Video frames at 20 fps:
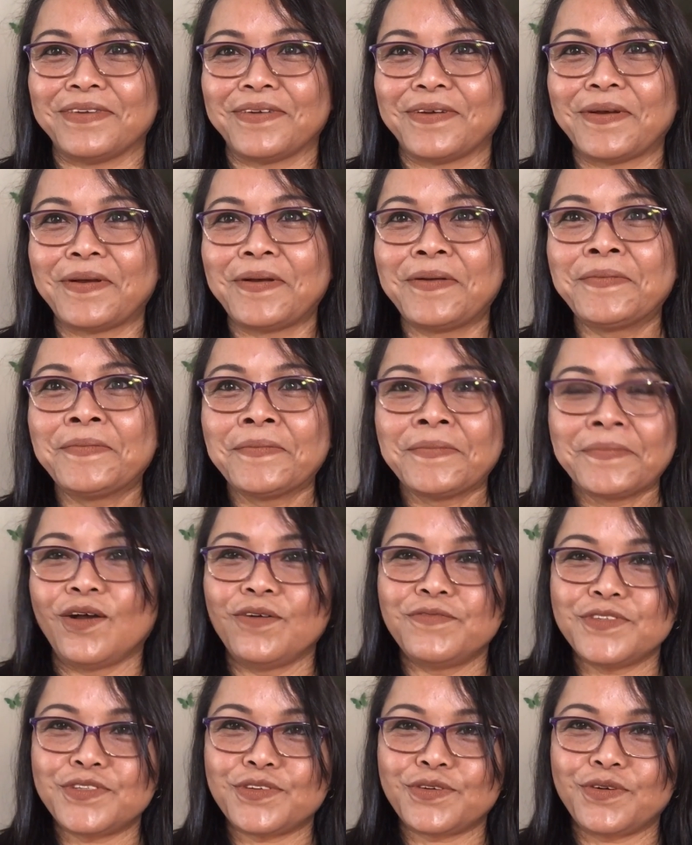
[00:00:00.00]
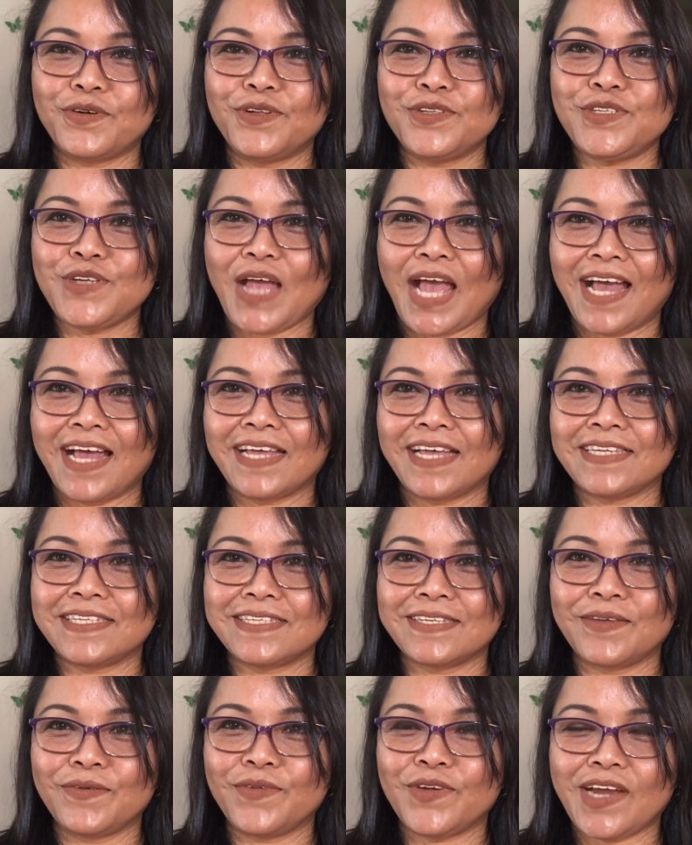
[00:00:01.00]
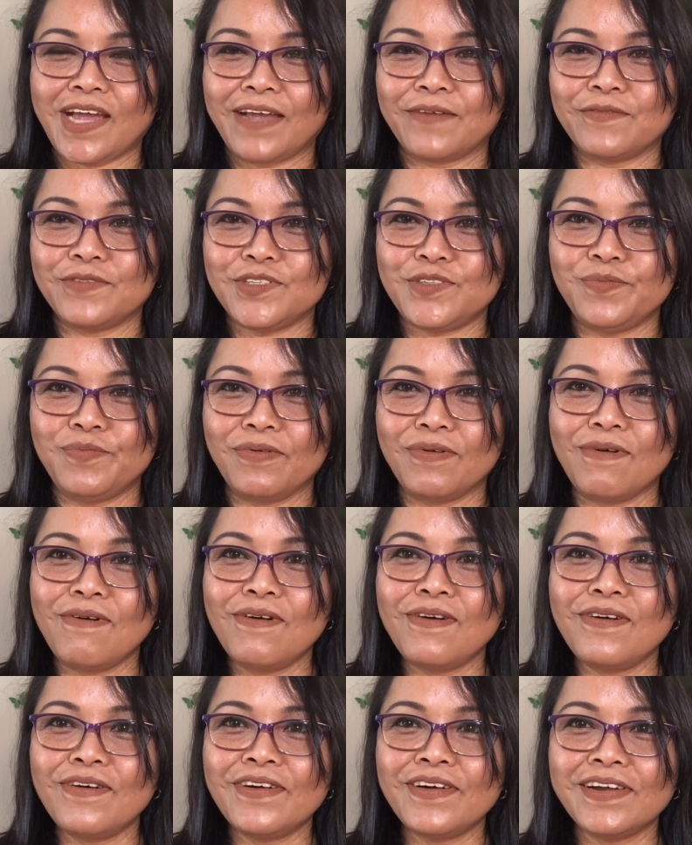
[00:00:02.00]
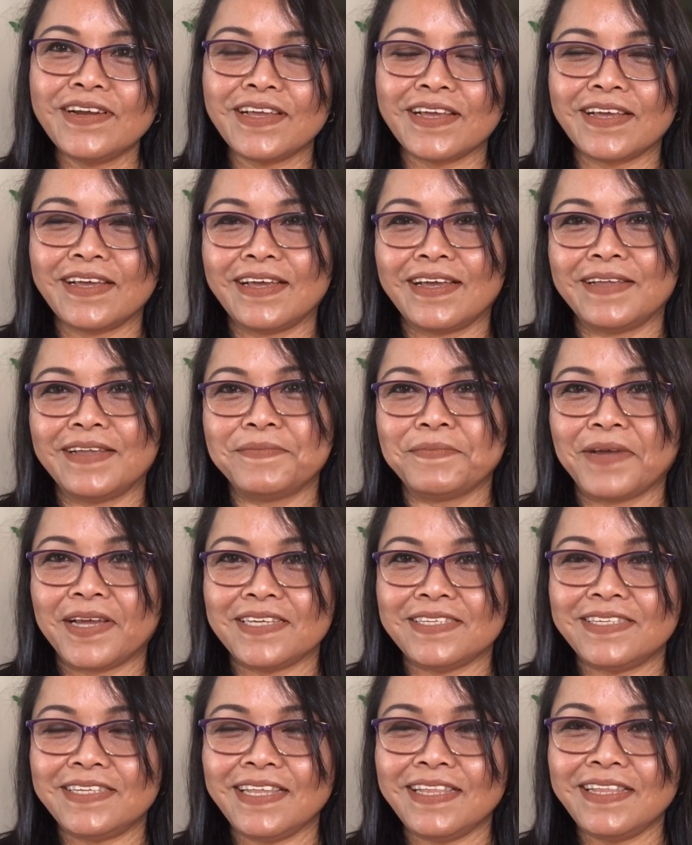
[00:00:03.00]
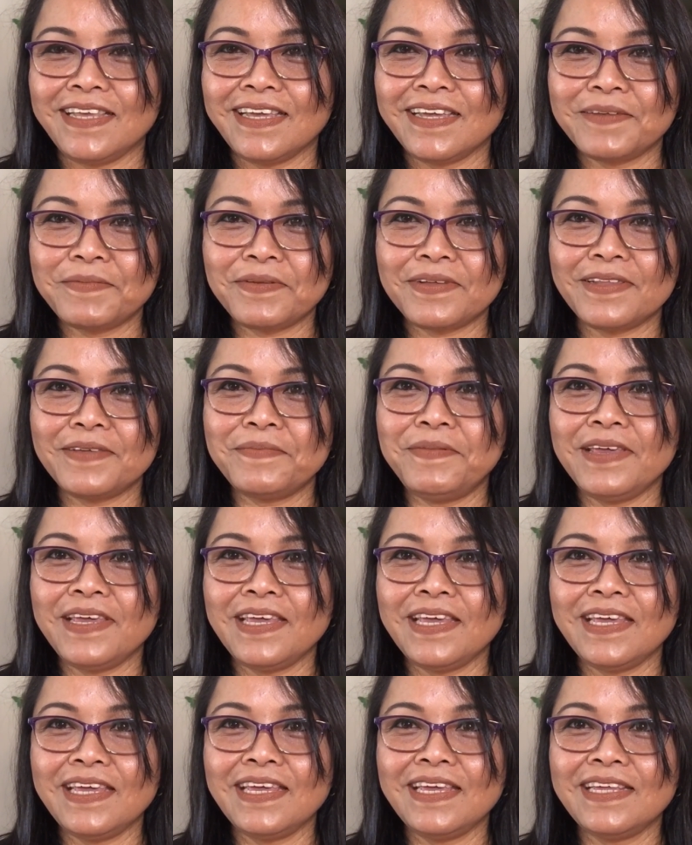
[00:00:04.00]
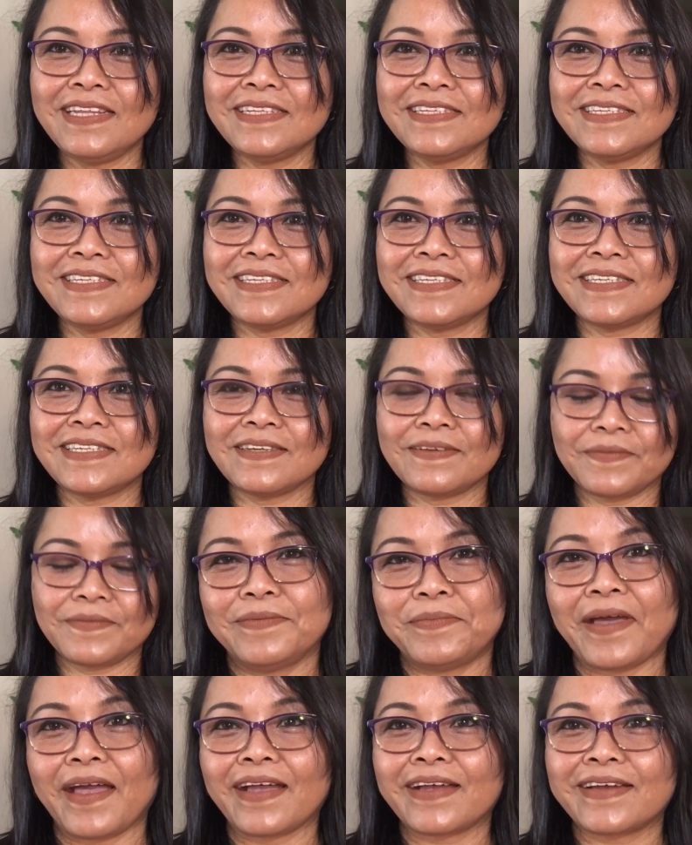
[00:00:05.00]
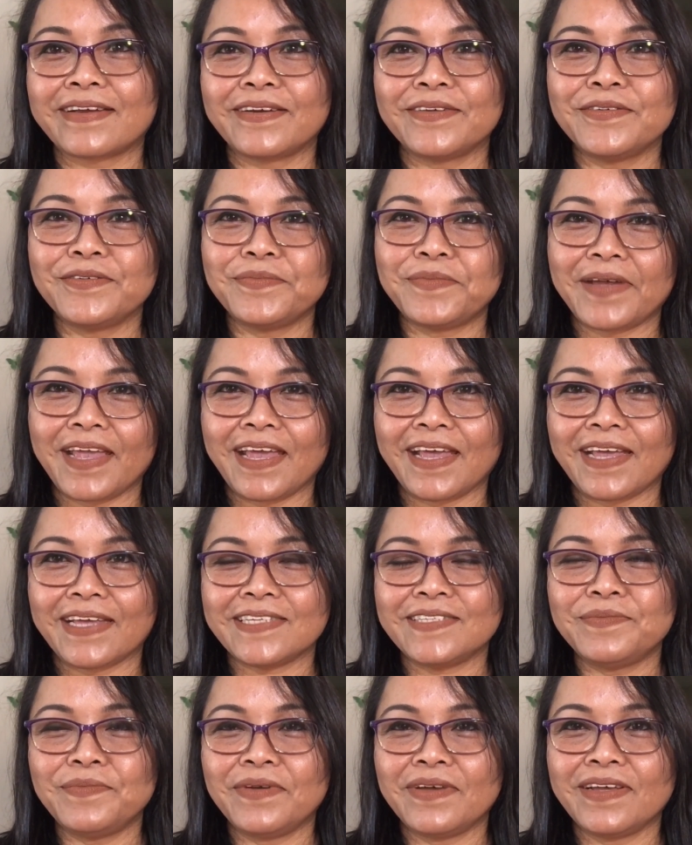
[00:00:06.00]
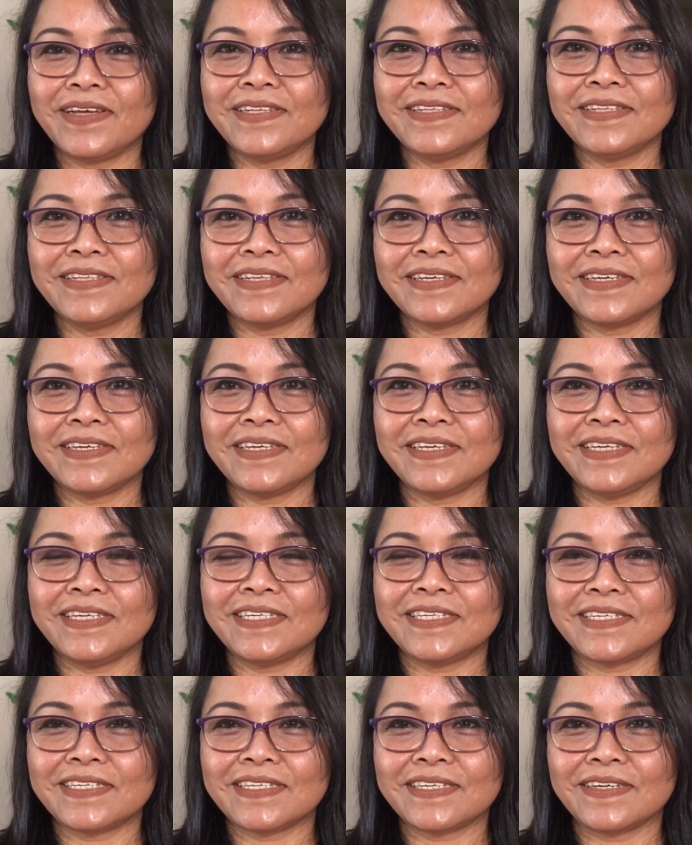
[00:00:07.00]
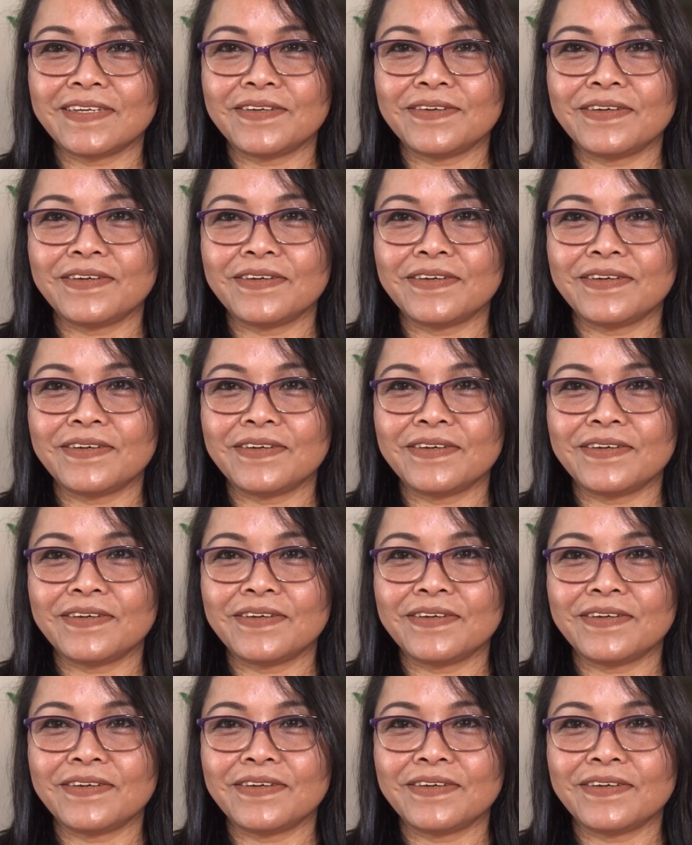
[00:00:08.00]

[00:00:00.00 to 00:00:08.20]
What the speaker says: The officer also asked where I was born and my city in Philippines, the background of my husband, his